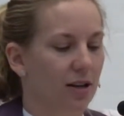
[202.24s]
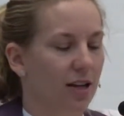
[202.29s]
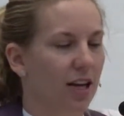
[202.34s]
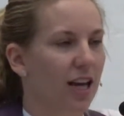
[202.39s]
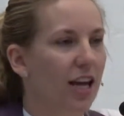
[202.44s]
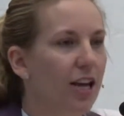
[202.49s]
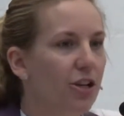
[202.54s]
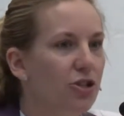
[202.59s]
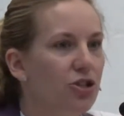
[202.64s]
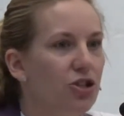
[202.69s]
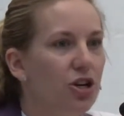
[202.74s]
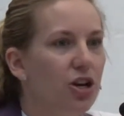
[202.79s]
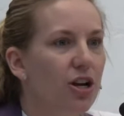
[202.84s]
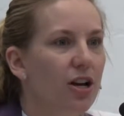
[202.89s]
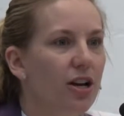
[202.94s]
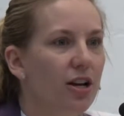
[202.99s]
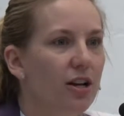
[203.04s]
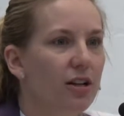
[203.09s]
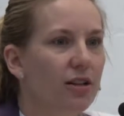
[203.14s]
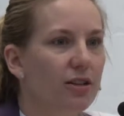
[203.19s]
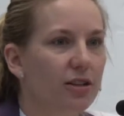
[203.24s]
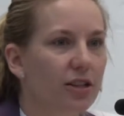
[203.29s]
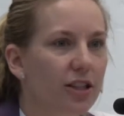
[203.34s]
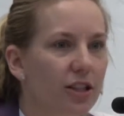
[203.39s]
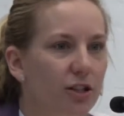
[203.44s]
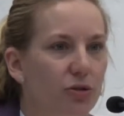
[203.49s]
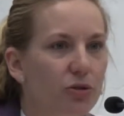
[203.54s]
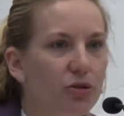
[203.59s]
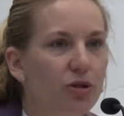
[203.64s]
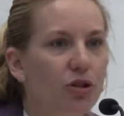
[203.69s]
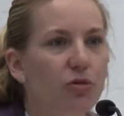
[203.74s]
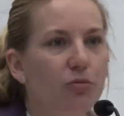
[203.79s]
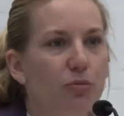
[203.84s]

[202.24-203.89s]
Each literal